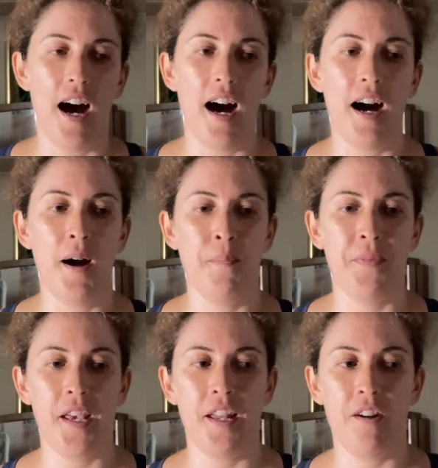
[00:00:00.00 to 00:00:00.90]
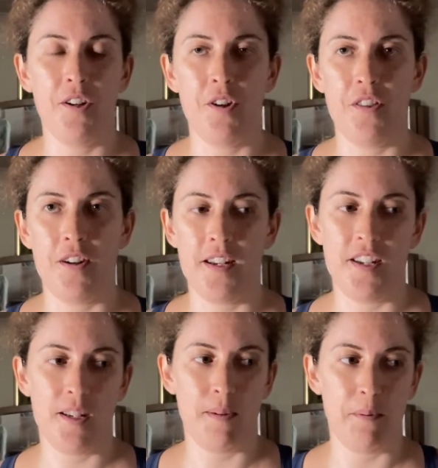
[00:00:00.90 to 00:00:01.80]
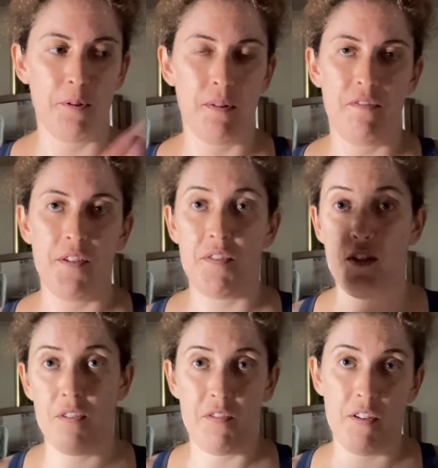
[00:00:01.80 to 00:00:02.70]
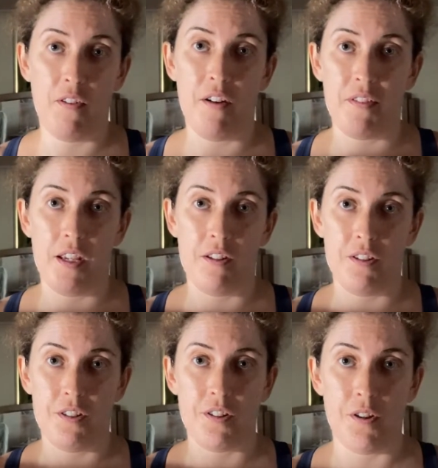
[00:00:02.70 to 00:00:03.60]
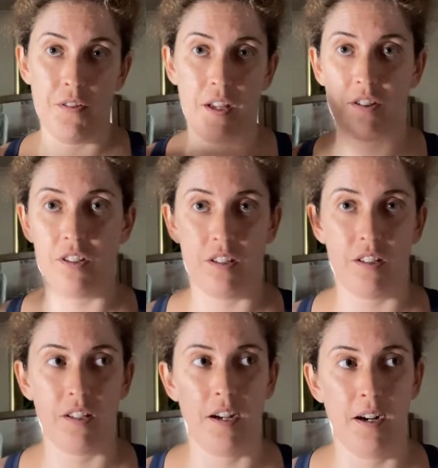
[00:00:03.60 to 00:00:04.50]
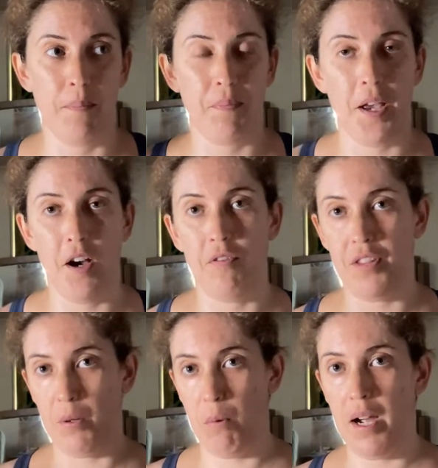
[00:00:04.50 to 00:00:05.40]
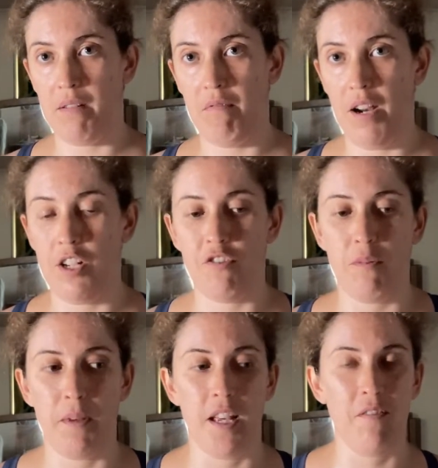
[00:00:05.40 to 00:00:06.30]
And I know that I need to be between 50 and 55 kilos. So that's just a healthy weight range for me.